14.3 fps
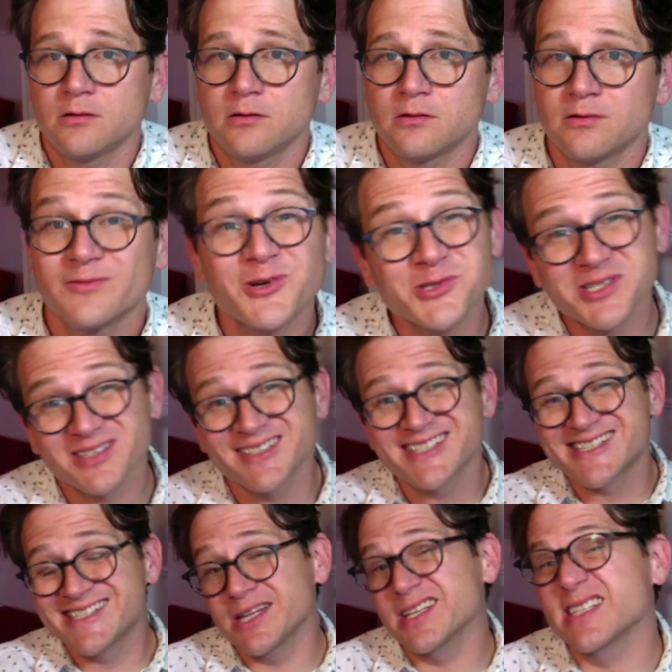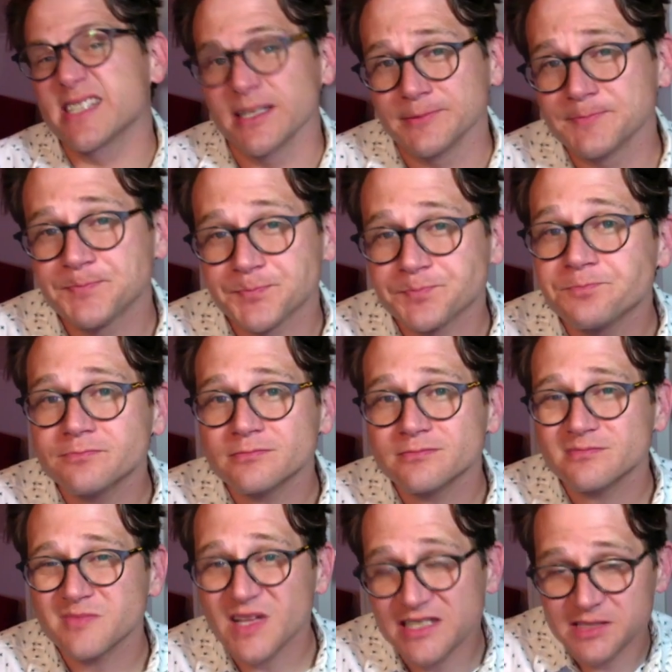First, let's set the scene.
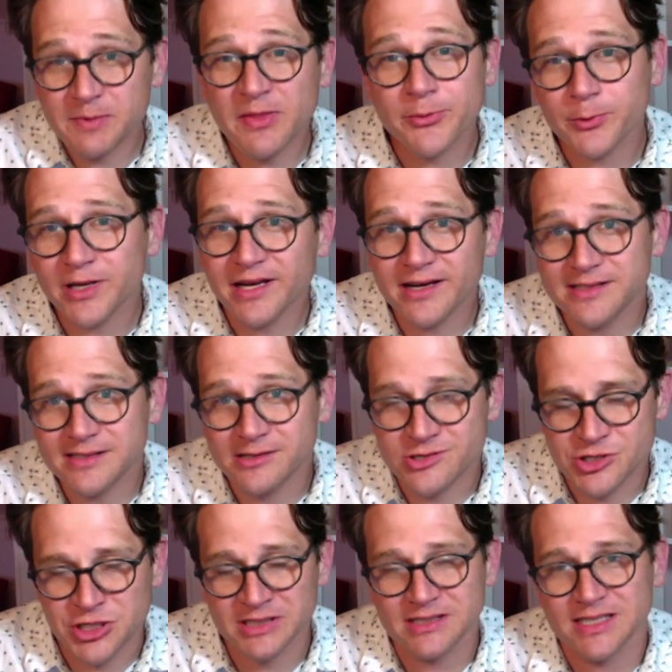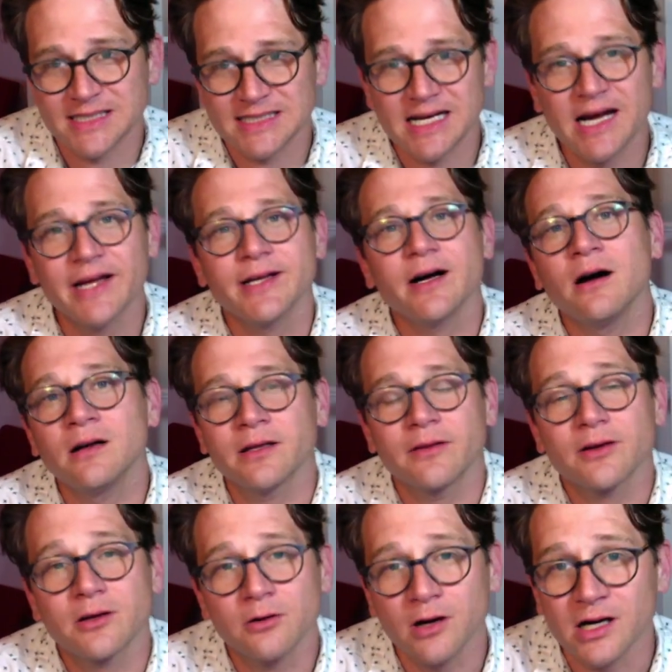It's been 3 days since Jesus died on the
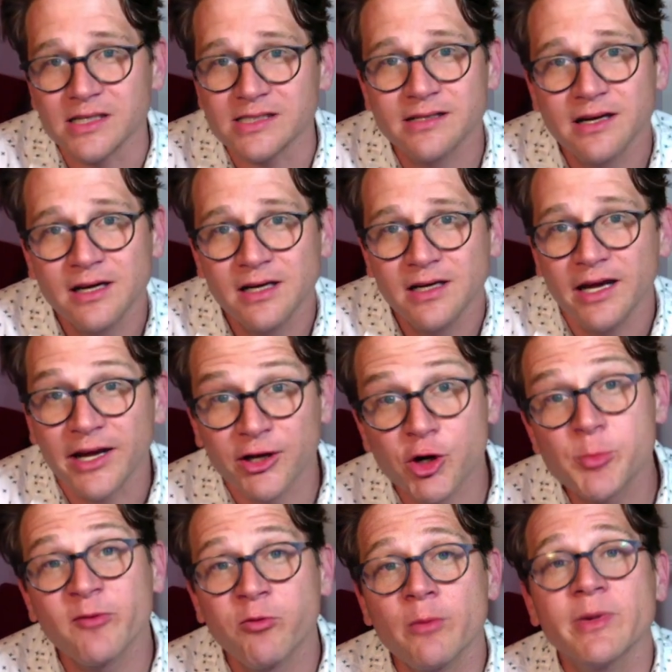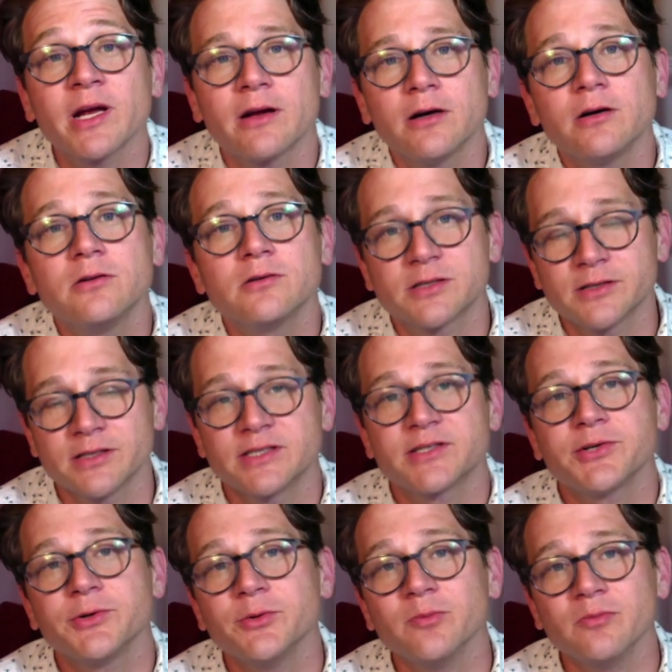cross, and a group of women go to the
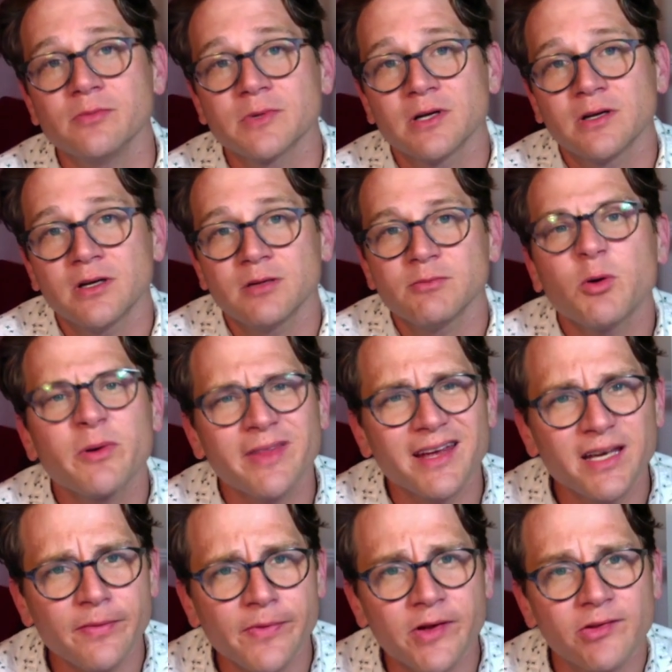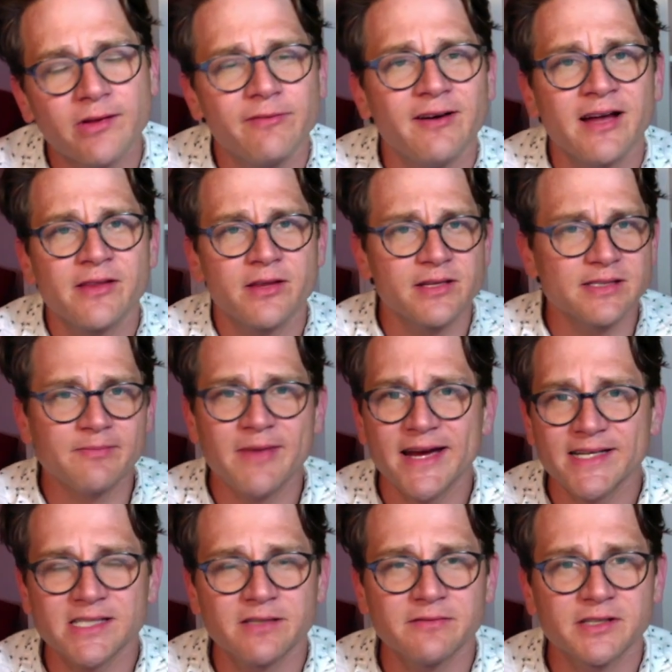tomb. But when they get there, they find that this
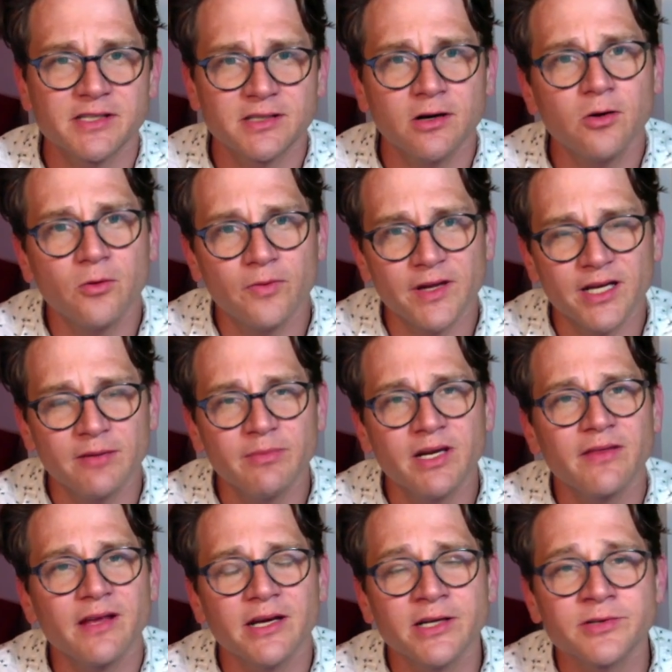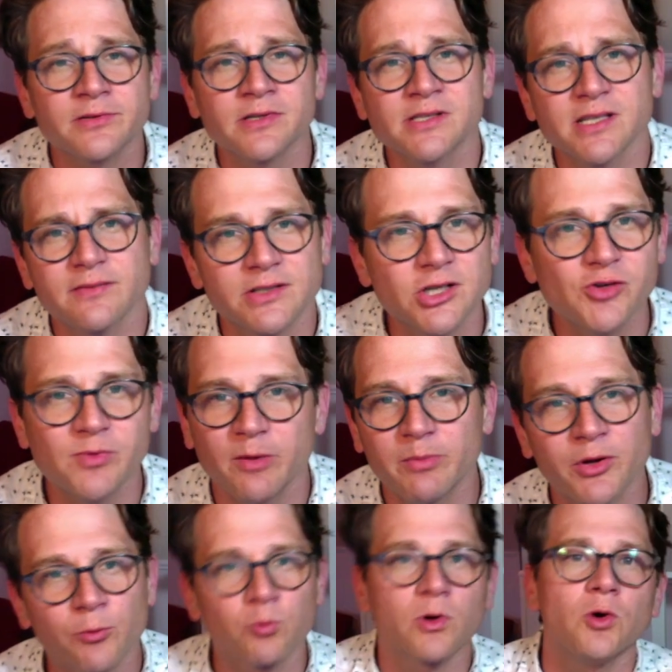massive stone that had been at the entrance of the tomb had
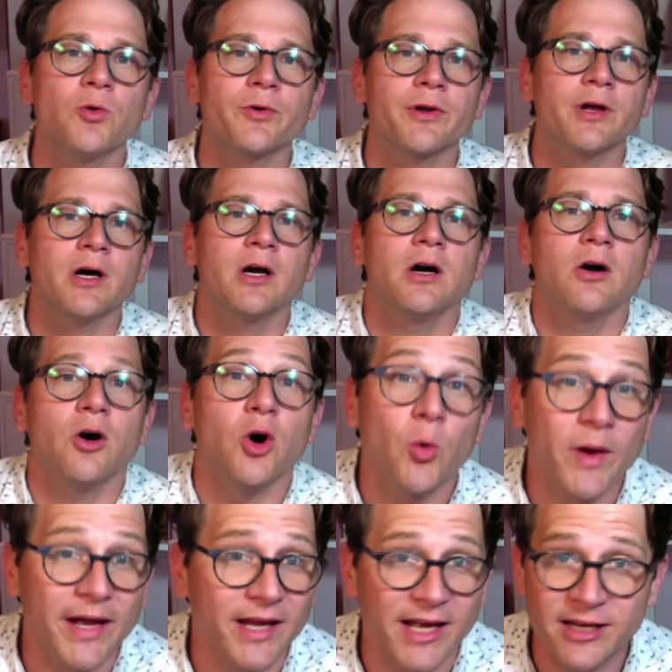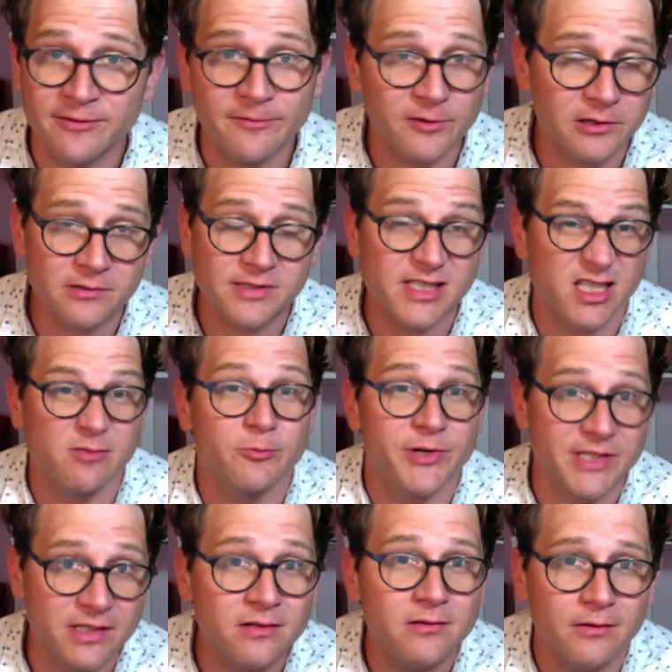been rolled away. And for some
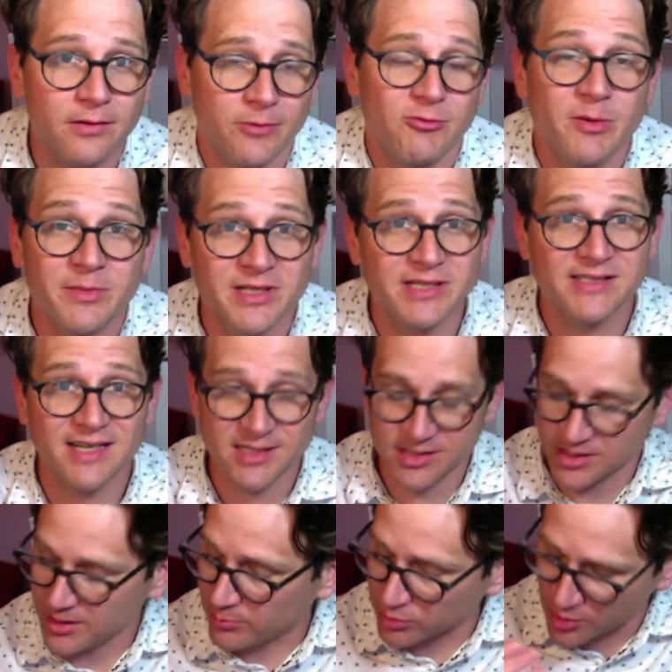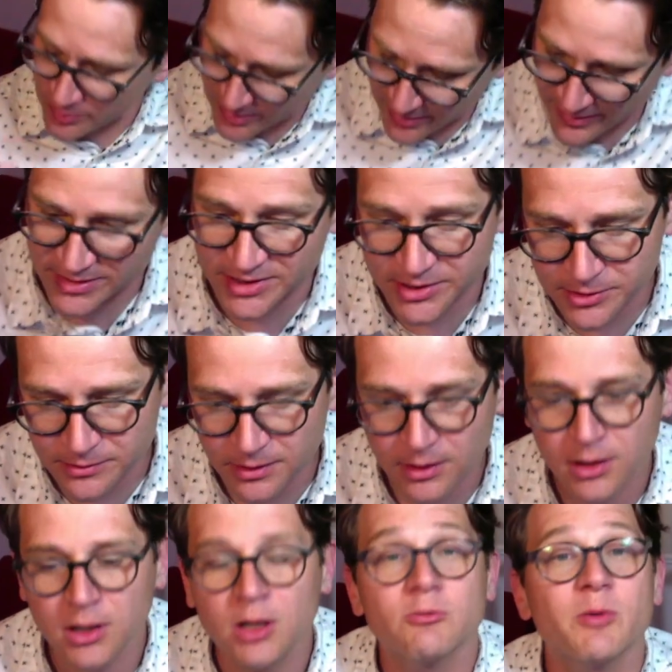reason, women decide that the appropriate thing to do
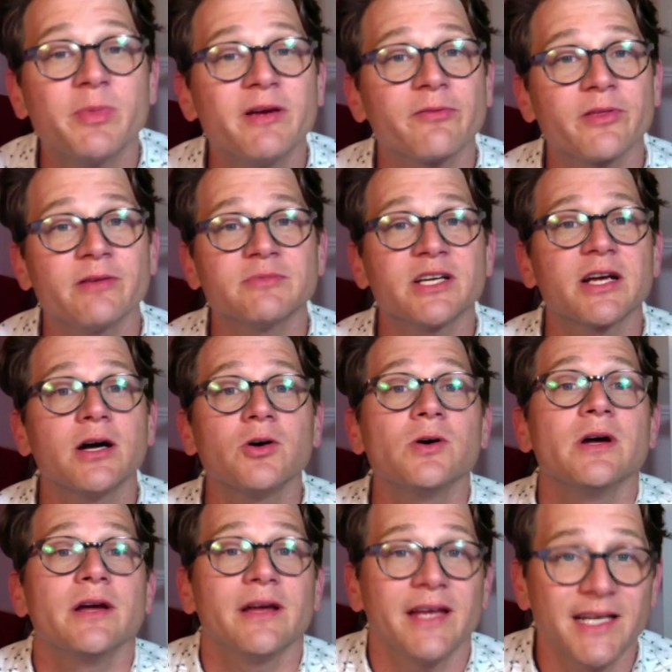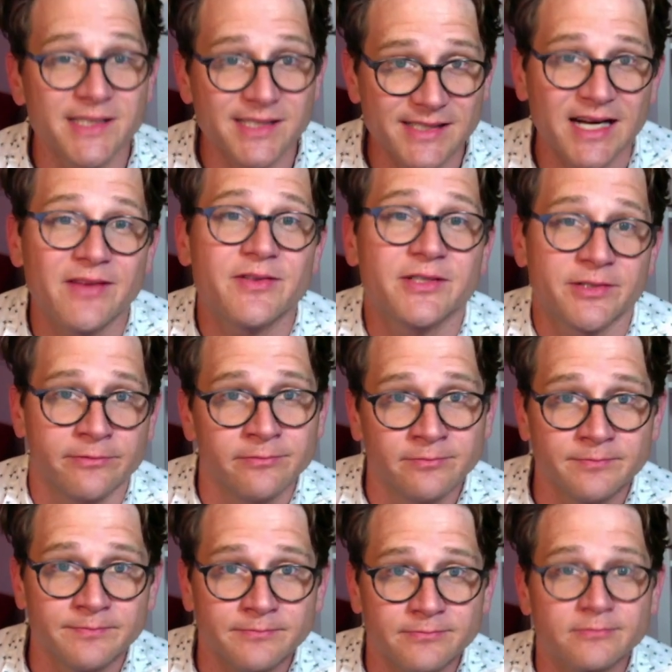would be for them to go inside the tomb.
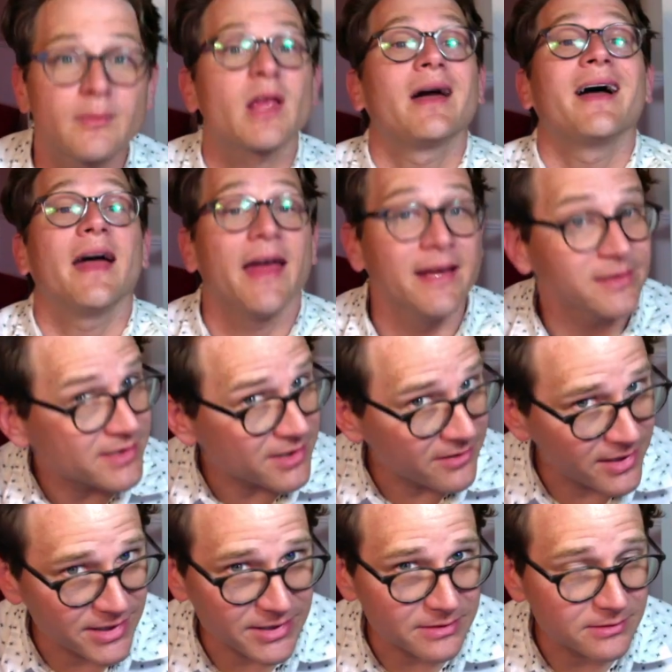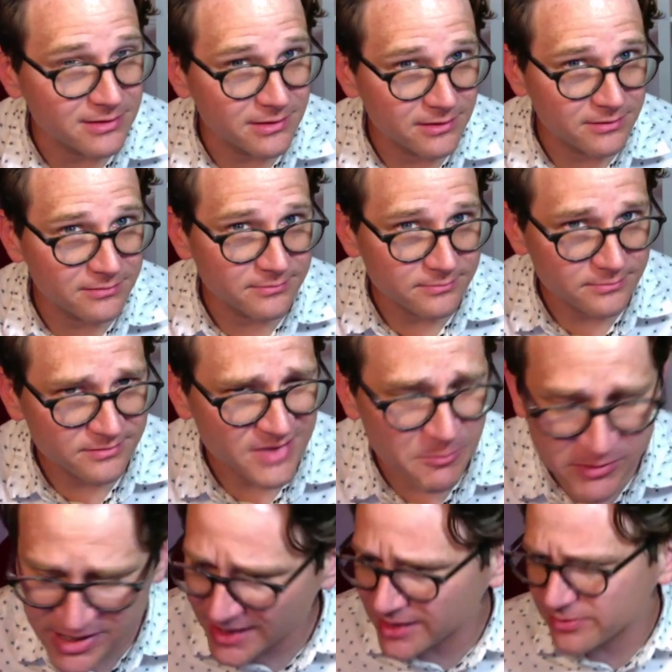And so they do. And when
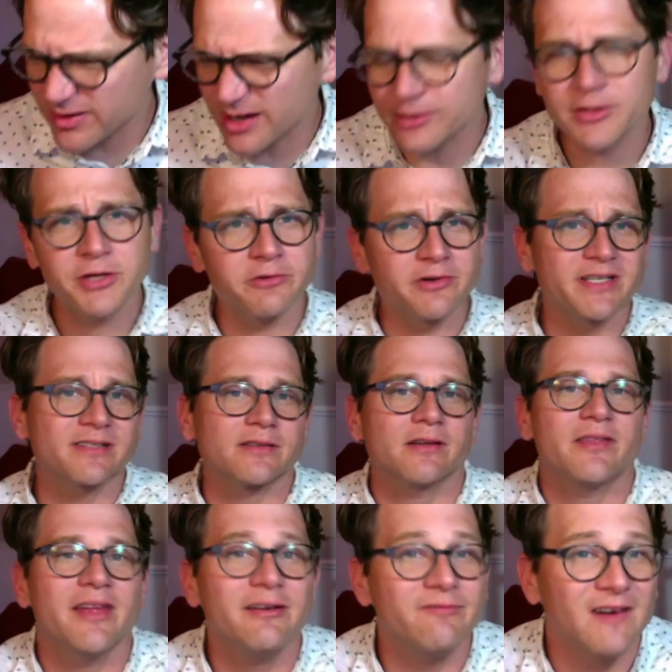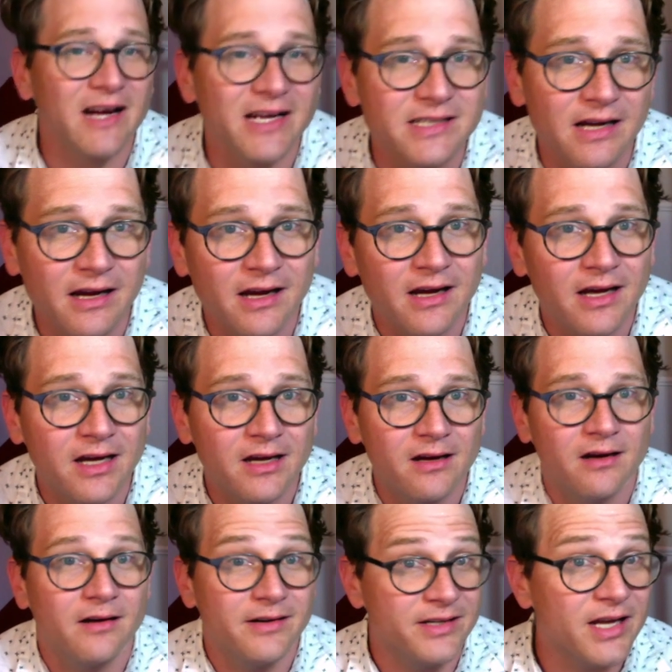they get there, curiously, they find
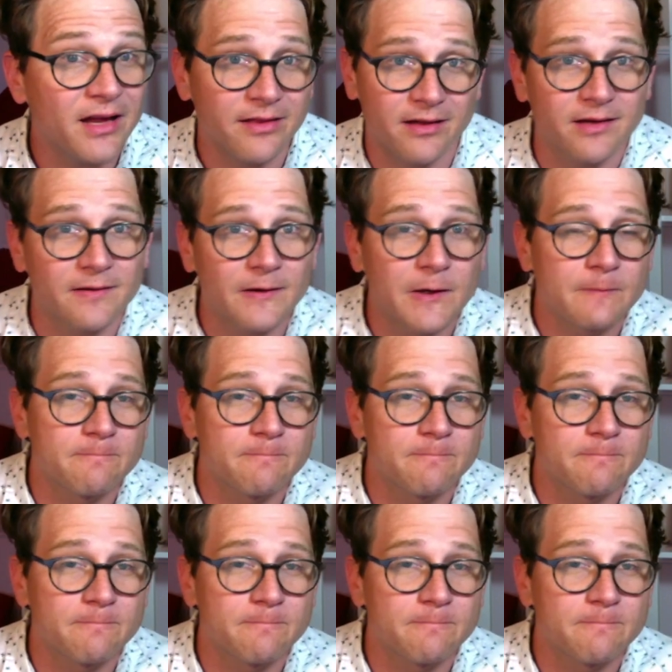nothing.